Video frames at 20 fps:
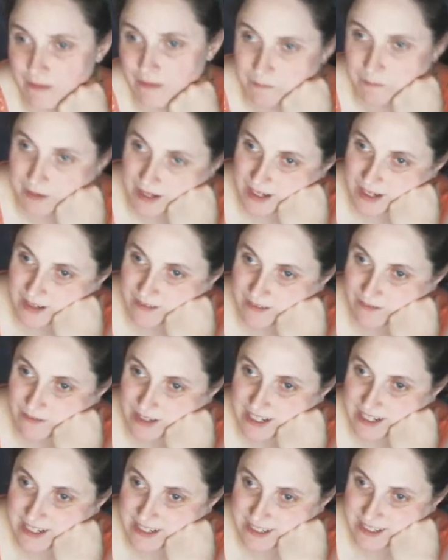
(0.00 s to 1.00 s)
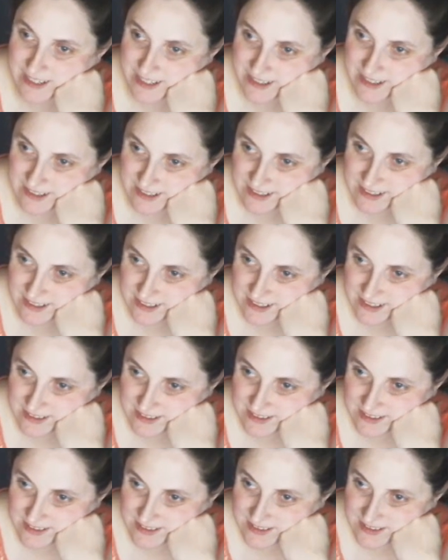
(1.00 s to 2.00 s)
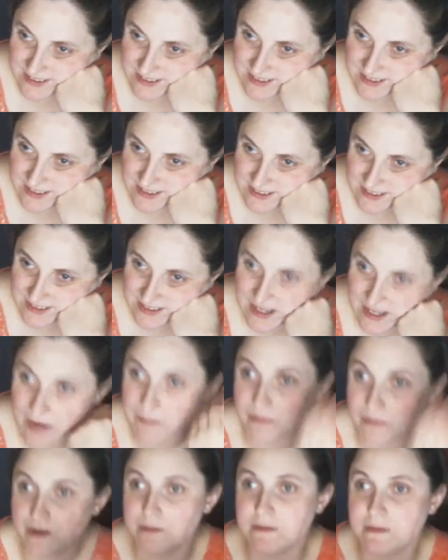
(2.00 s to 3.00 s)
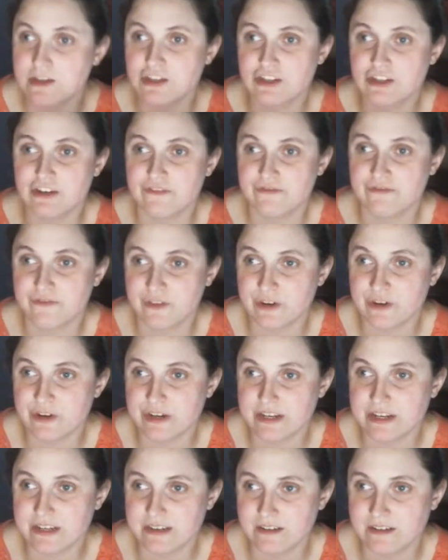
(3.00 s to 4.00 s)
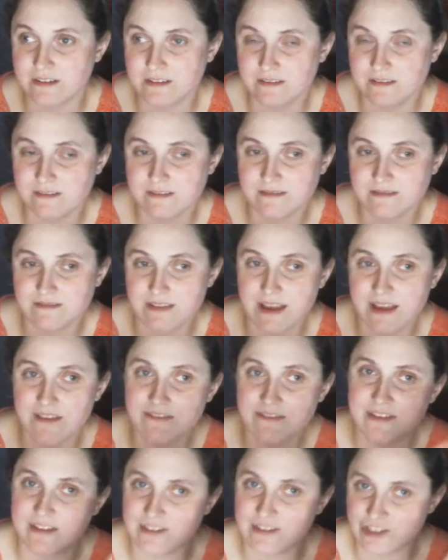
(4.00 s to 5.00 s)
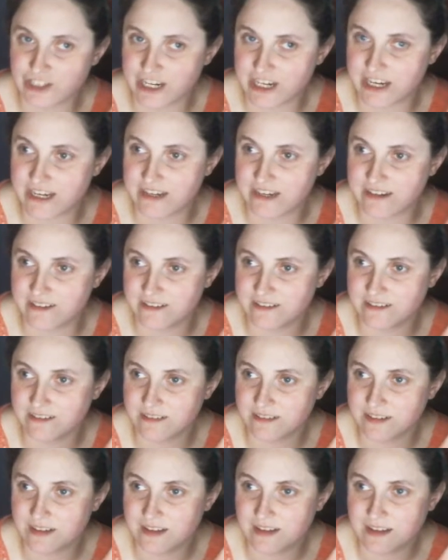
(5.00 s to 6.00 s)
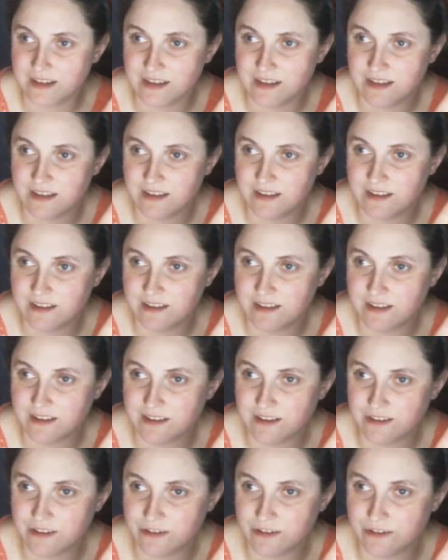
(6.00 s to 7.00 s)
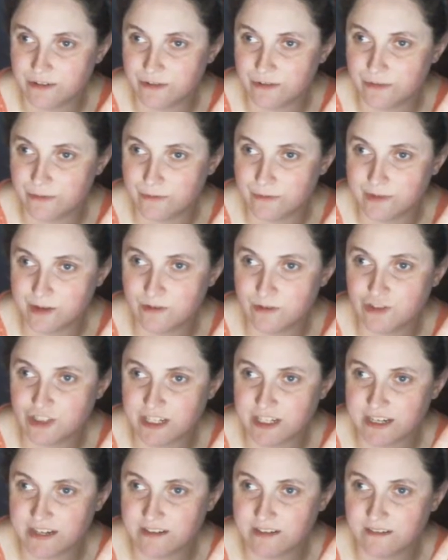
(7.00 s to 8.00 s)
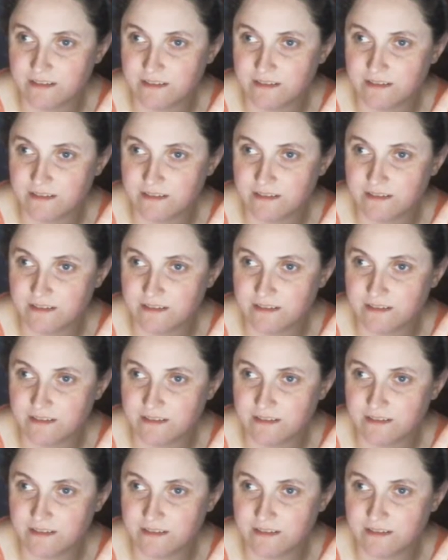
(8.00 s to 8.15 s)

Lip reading: But what I did is I pretty much converted FL Chan into Note Chan,